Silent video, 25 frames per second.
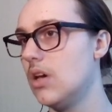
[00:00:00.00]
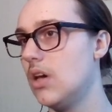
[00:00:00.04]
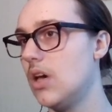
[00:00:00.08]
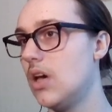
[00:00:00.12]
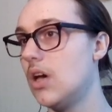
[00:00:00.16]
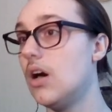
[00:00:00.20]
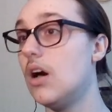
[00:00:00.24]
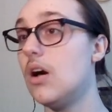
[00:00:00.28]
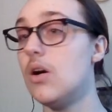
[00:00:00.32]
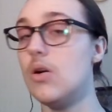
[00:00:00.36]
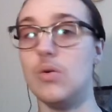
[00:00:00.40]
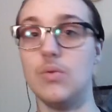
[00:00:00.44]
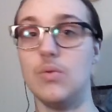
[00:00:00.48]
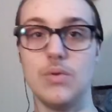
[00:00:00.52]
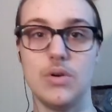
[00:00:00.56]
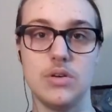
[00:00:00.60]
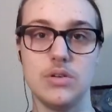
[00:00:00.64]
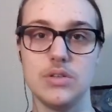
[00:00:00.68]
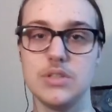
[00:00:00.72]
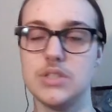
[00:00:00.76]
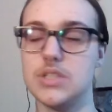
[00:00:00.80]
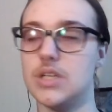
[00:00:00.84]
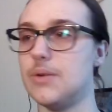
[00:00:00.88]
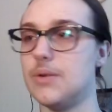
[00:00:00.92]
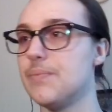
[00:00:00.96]

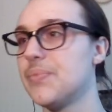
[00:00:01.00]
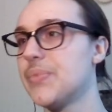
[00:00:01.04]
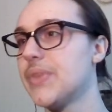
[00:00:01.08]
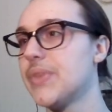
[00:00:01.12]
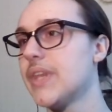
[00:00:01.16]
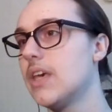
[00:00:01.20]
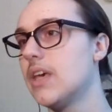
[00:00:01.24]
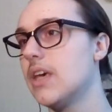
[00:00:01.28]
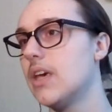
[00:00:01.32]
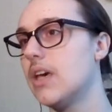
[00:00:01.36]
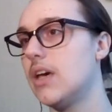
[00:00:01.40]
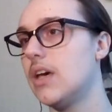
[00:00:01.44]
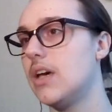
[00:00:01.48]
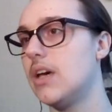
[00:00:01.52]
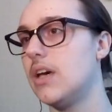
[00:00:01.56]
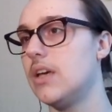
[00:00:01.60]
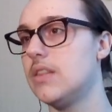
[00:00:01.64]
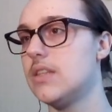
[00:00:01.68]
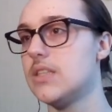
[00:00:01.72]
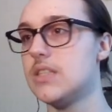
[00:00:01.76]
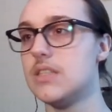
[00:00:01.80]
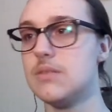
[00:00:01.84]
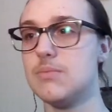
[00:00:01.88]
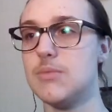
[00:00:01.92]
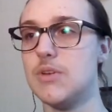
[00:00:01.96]
Also,
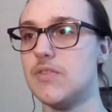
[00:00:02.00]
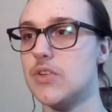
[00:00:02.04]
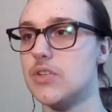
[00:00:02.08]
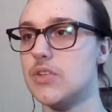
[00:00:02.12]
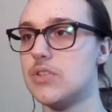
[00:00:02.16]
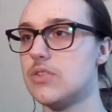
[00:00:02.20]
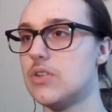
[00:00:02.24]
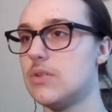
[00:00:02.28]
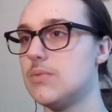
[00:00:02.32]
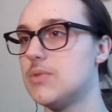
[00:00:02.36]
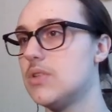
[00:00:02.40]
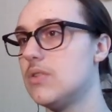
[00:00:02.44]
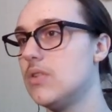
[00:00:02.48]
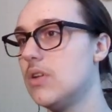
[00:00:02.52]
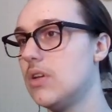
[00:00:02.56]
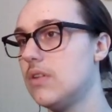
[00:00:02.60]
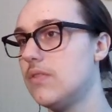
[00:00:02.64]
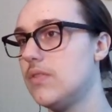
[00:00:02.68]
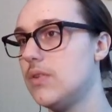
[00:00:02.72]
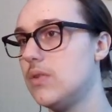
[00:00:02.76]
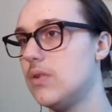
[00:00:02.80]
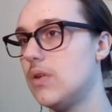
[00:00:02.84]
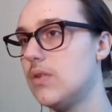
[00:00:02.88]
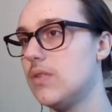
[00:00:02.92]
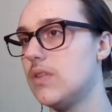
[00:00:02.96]
this is my first stream, so none of
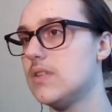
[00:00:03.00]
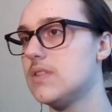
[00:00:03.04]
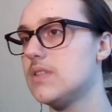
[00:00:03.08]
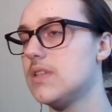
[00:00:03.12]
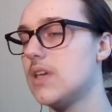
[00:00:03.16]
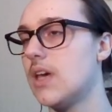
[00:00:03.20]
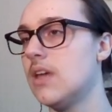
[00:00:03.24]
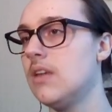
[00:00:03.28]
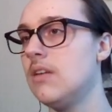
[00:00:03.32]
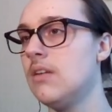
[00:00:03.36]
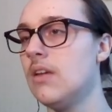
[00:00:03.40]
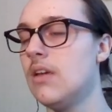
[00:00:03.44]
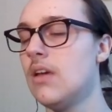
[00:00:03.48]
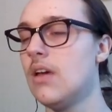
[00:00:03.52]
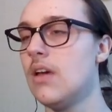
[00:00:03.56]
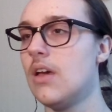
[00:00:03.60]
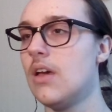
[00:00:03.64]
you know this yet.